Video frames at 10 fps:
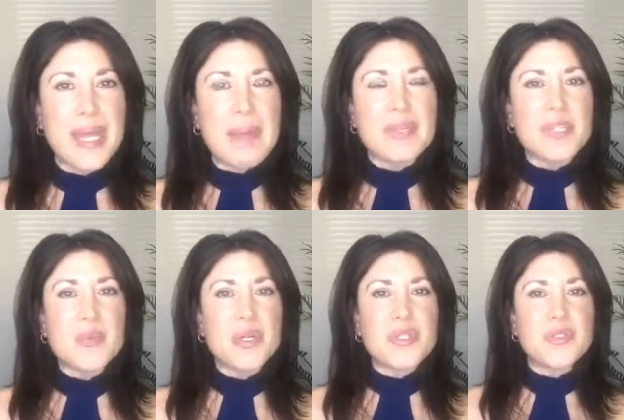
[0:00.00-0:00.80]
Because
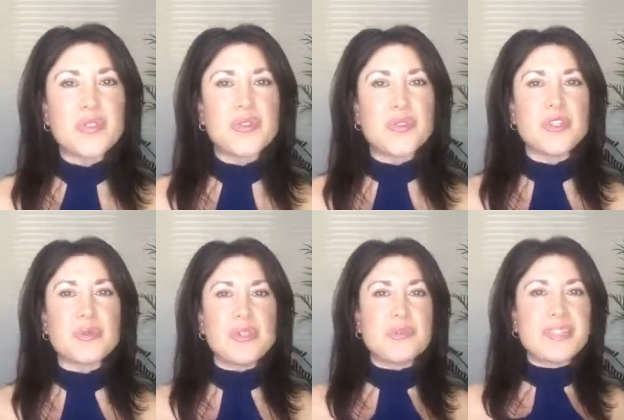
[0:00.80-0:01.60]
once you do,
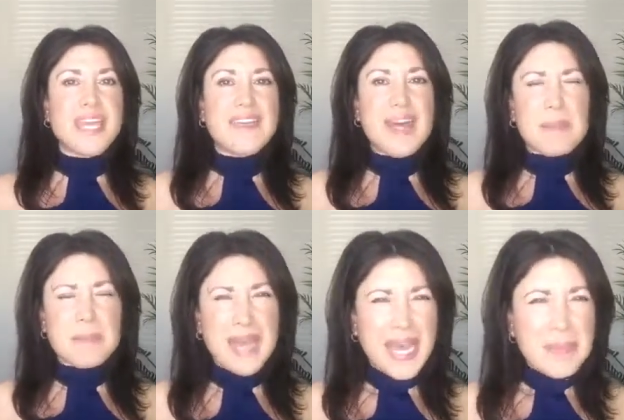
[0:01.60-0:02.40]
you take that
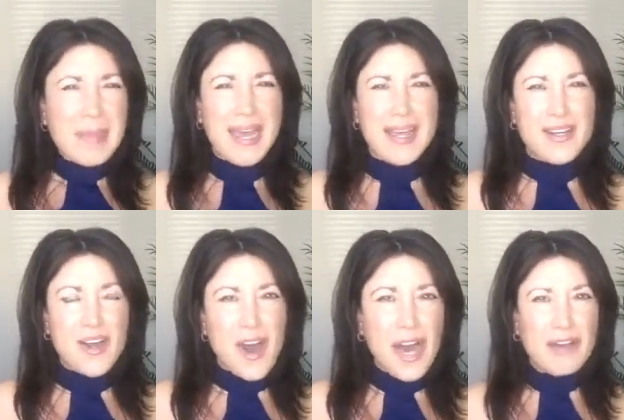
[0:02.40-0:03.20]
backpack
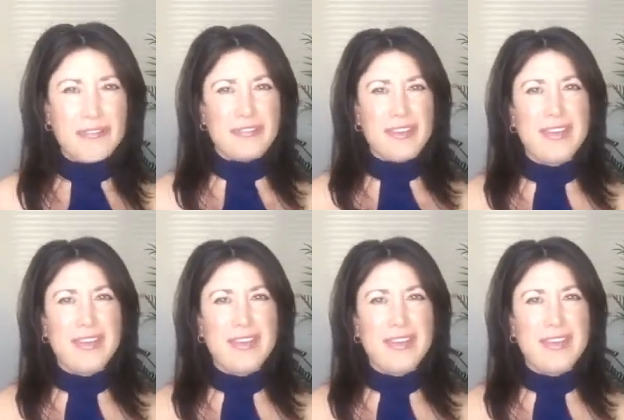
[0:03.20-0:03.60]
off,